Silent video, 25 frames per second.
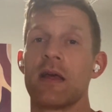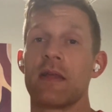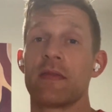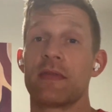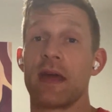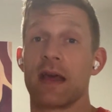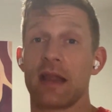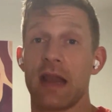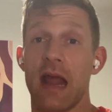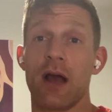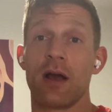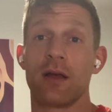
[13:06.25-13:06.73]

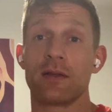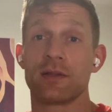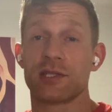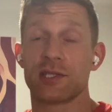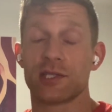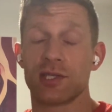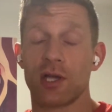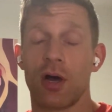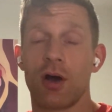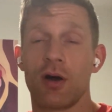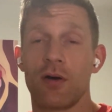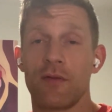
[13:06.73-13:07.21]
that
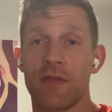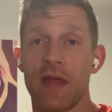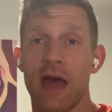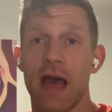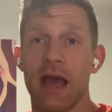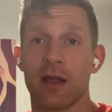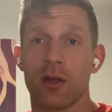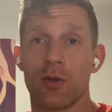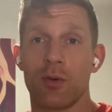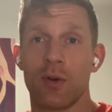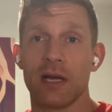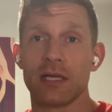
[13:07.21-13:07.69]
solve
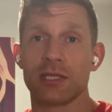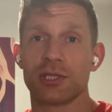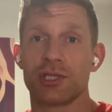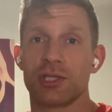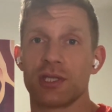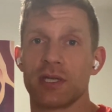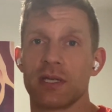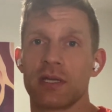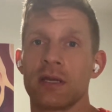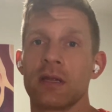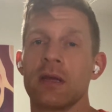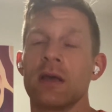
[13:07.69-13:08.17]
that
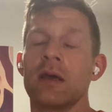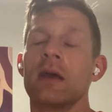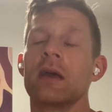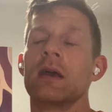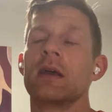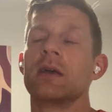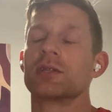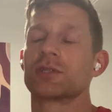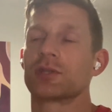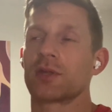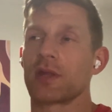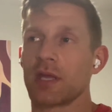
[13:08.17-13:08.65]
question
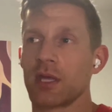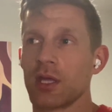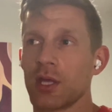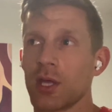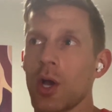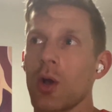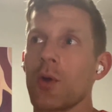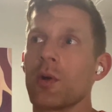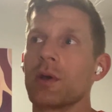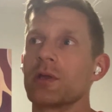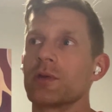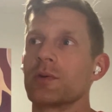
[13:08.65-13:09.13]
so they can
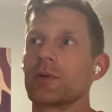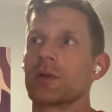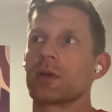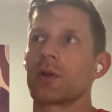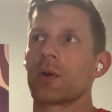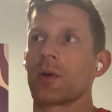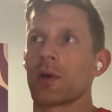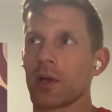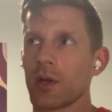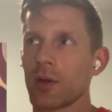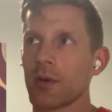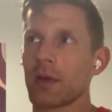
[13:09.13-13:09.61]
go into it
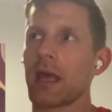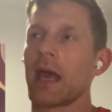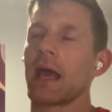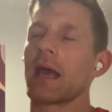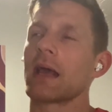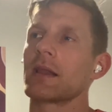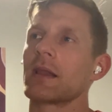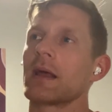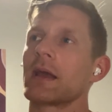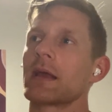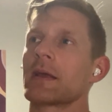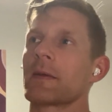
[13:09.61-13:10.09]
knowing,
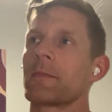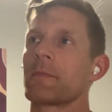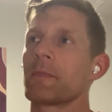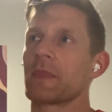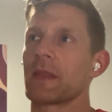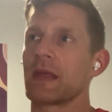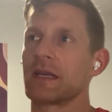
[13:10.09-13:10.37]
okay, like,